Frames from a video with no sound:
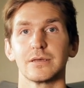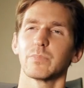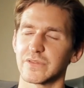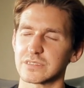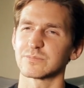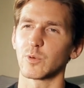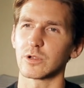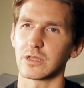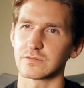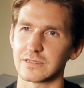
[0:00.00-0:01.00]
But this is more
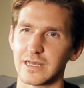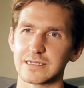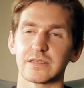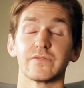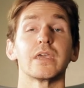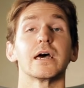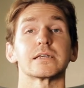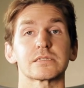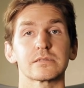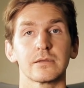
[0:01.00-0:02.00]
along the lines of,
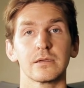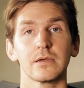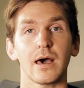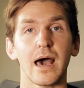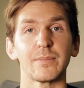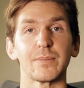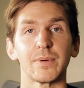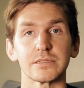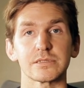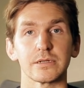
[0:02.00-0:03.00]
yes, I'm a
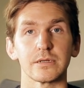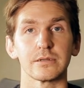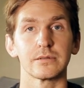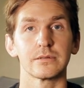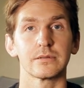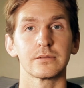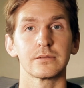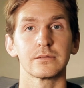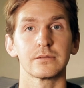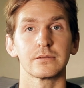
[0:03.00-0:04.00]
monster.
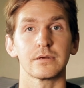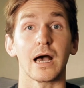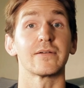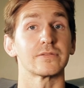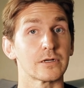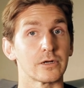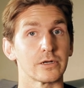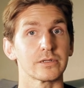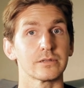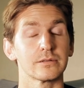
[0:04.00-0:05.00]
I've
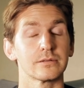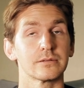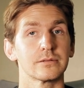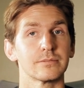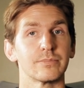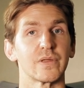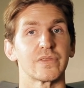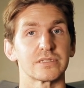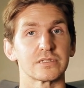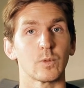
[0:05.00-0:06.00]
learned, but
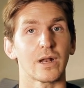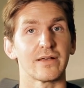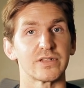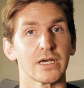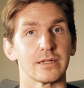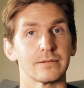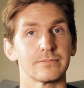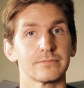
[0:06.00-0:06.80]
this is what I've done.